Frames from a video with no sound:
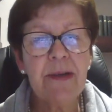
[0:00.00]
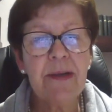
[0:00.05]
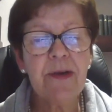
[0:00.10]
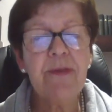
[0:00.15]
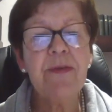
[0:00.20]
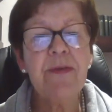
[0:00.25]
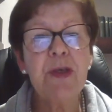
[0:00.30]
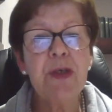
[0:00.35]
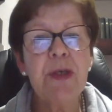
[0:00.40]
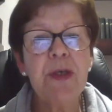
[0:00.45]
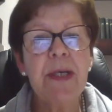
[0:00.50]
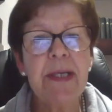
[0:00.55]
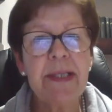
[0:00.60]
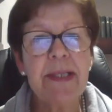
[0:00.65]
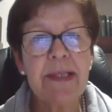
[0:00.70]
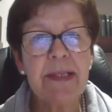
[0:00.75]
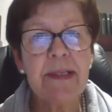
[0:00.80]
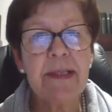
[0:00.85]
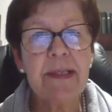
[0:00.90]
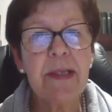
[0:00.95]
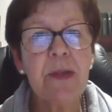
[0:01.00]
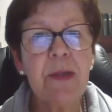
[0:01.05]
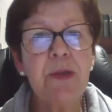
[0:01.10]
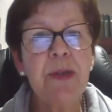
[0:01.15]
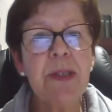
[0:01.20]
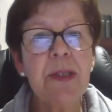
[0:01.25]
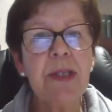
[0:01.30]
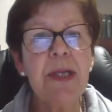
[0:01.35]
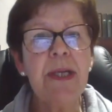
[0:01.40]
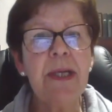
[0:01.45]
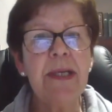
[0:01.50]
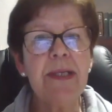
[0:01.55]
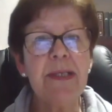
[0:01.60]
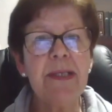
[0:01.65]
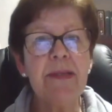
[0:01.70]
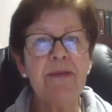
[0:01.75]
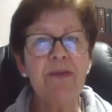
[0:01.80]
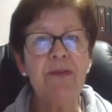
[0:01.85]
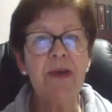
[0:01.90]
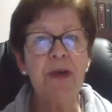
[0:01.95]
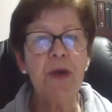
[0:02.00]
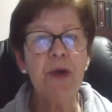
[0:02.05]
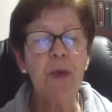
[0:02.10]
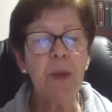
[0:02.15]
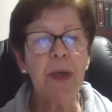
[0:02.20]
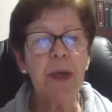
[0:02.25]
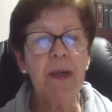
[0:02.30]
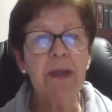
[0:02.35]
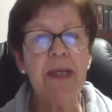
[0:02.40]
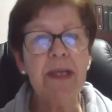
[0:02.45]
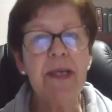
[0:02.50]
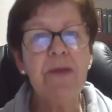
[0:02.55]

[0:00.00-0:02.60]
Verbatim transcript: a revision lesson. So just listen very well.